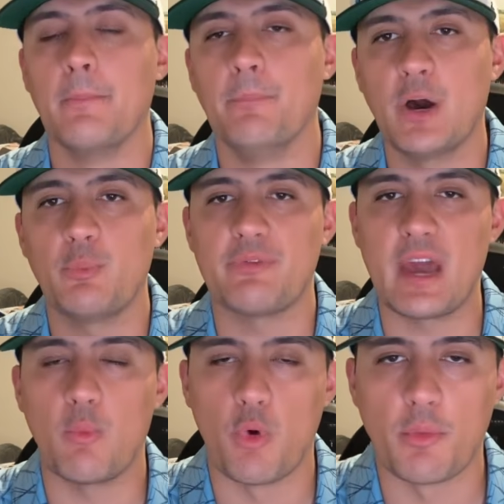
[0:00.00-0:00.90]
But we've
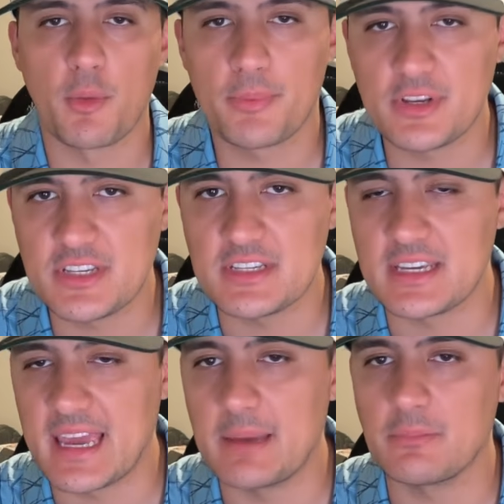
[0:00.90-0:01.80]
got one more
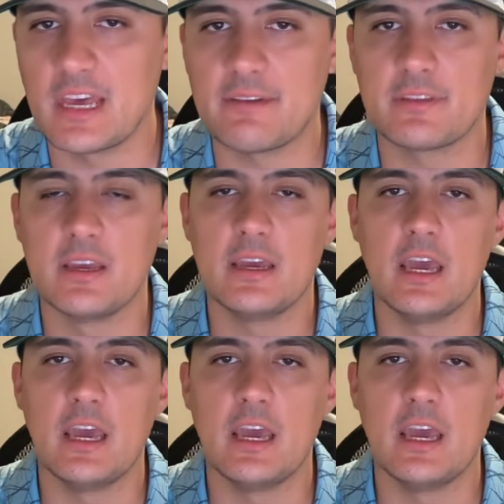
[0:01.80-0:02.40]
preseason game left,